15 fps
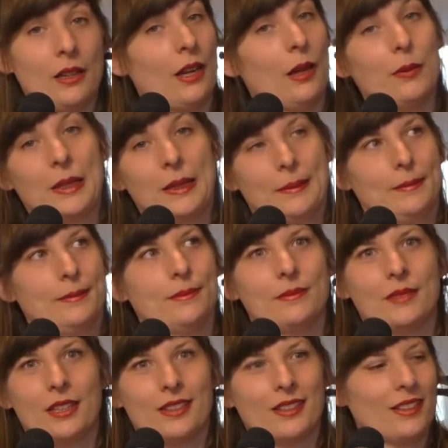I mean,
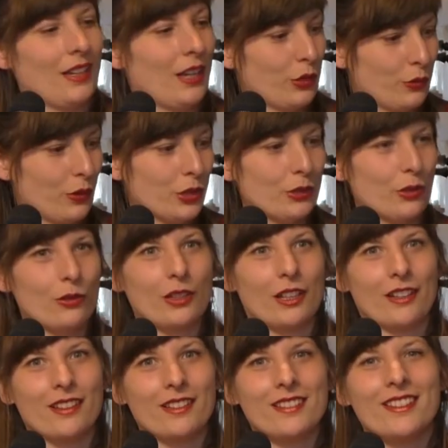it's quite long
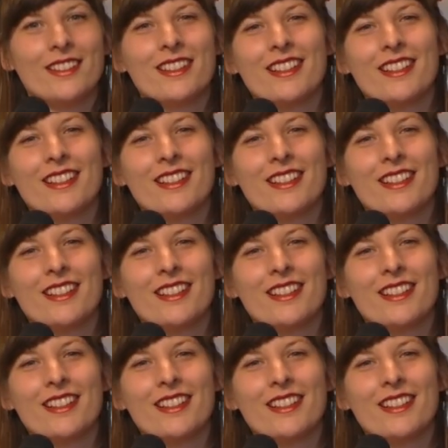here,